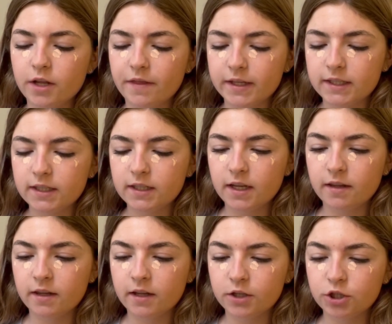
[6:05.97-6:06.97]
This is
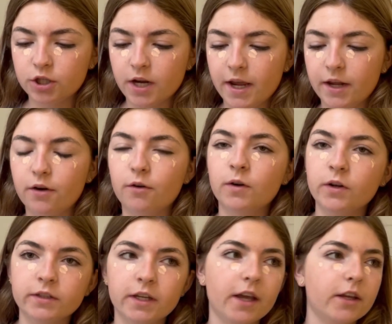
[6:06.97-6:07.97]
in the shade
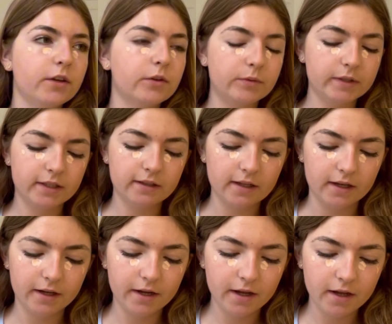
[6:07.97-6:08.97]
Rosé You
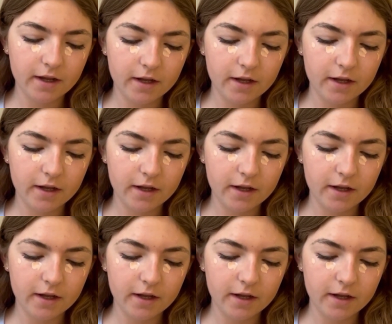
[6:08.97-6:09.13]
Slay.